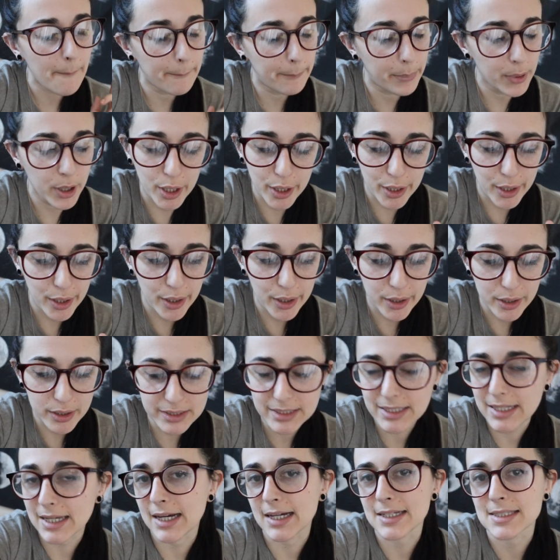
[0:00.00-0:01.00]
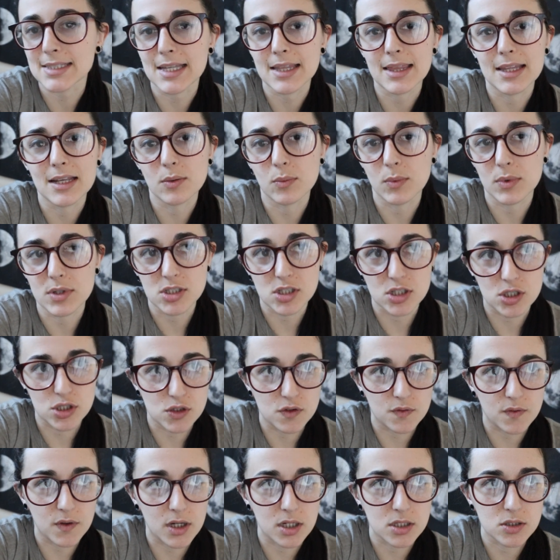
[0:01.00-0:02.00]
But yes, and then went to
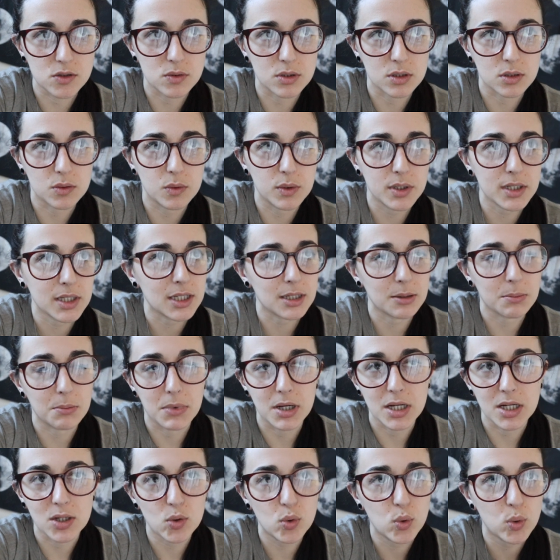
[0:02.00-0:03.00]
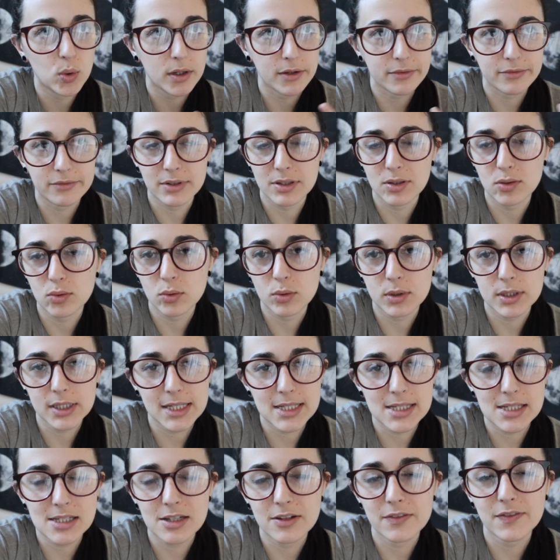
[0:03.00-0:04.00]
Zvon's really quick, get my coffee, all
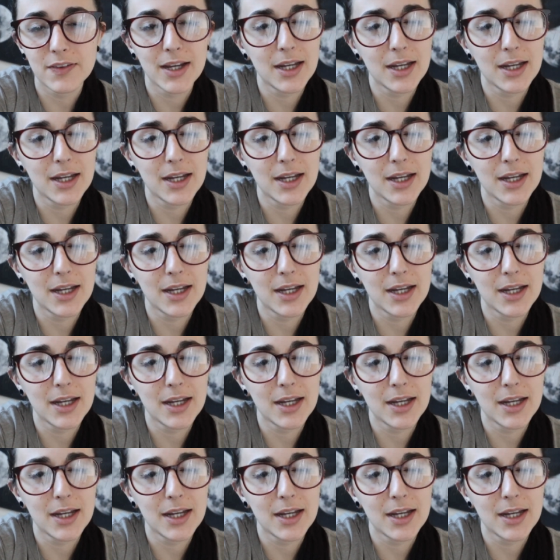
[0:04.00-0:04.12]
that stuff.